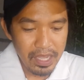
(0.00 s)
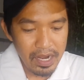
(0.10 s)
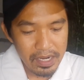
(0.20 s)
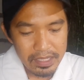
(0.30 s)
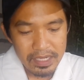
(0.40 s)

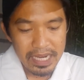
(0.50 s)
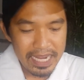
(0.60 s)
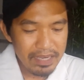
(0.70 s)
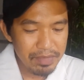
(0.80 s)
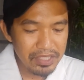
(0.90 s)
Are there
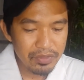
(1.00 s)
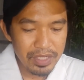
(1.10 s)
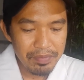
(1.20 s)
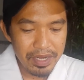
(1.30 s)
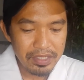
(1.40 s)
any major
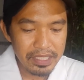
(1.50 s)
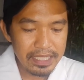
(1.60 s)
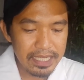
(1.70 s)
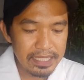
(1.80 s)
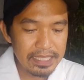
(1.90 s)
repairs you can
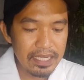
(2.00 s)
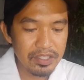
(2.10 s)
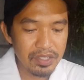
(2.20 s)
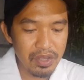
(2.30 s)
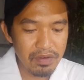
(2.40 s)
get the seller
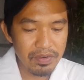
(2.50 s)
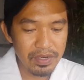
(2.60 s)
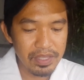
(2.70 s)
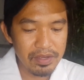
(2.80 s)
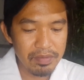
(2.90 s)
to cover
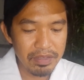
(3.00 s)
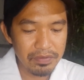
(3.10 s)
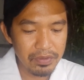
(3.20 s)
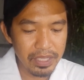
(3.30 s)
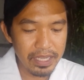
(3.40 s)
either by
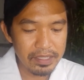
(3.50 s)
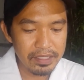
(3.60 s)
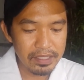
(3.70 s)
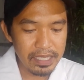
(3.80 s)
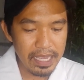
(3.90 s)
fully handling
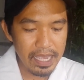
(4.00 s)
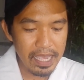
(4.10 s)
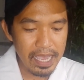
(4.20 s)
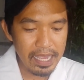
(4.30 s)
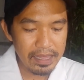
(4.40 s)

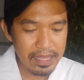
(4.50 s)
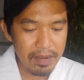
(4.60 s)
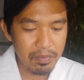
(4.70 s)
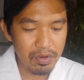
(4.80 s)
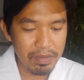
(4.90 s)

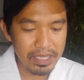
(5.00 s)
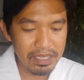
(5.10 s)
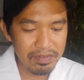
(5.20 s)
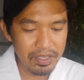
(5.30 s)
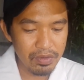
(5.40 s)
them or by
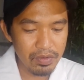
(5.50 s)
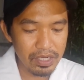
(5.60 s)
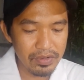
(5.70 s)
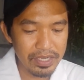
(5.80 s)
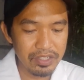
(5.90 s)
giving you a
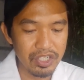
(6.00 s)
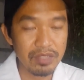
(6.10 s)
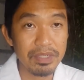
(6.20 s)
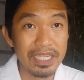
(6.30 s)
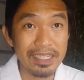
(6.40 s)
credit
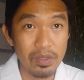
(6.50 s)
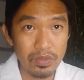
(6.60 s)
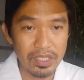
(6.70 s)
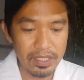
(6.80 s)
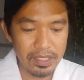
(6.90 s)
adjustment at
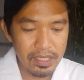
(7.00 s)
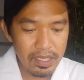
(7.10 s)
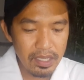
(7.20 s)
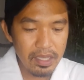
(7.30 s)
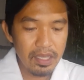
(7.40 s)
closing?
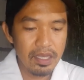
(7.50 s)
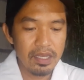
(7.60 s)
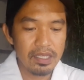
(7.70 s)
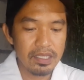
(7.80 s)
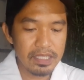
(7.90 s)

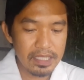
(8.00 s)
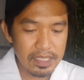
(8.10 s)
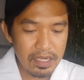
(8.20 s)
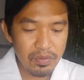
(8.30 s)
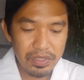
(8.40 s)
Is the
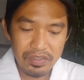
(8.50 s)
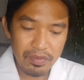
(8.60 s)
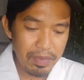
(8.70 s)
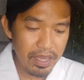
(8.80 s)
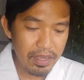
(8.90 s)
seller willing to
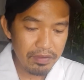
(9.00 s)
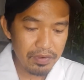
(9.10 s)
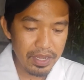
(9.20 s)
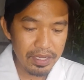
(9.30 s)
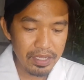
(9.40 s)
pay for
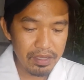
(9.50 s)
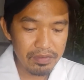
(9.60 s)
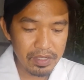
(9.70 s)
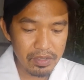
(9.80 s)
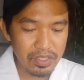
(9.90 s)
any of
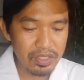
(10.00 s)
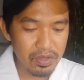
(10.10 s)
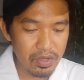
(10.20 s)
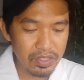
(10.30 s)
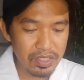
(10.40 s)
the closing
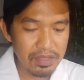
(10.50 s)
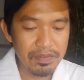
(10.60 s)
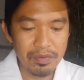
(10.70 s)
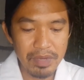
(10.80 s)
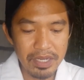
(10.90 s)
costs if
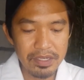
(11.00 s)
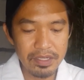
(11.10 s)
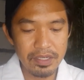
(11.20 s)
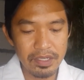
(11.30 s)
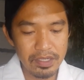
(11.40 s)

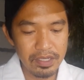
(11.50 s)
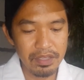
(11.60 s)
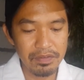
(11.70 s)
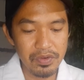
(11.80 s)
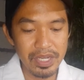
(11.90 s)

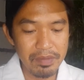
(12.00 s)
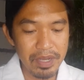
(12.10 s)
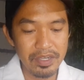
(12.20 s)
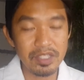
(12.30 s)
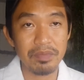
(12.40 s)
you're in a
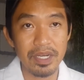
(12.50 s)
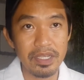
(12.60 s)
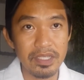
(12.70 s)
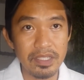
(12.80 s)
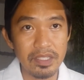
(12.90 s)
buyer's
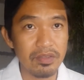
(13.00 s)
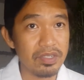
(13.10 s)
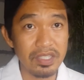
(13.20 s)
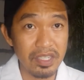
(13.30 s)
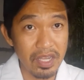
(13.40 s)
market? So
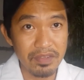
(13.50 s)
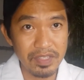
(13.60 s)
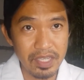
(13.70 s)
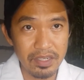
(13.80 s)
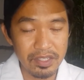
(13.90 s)
there's a lot of
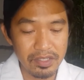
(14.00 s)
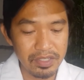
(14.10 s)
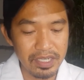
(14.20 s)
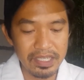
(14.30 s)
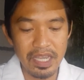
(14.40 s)
sellers or
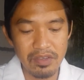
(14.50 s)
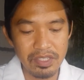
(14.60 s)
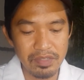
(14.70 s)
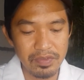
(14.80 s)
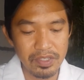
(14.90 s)
the
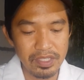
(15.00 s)
houses for